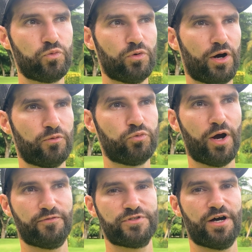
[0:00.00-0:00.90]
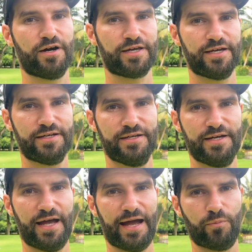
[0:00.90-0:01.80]
a rough target
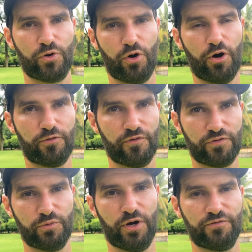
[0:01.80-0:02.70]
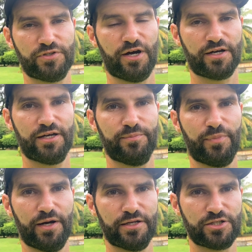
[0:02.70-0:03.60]
and we're off of the rough target
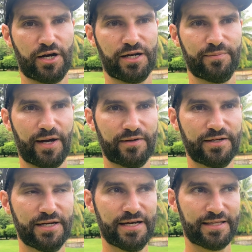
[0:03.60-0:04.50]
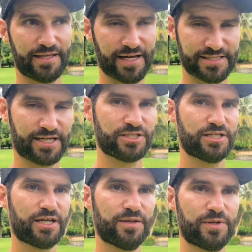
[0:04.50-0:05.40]
by a tiny amount, then that's actually
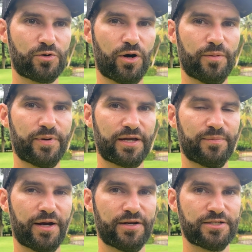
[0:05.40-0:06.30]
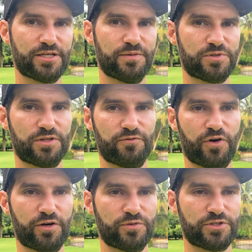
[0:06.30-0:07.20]
going to be quite a big amount in terms of the
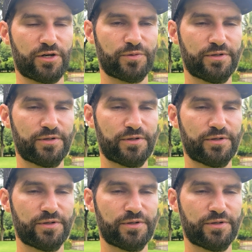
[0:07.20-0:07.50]
final result.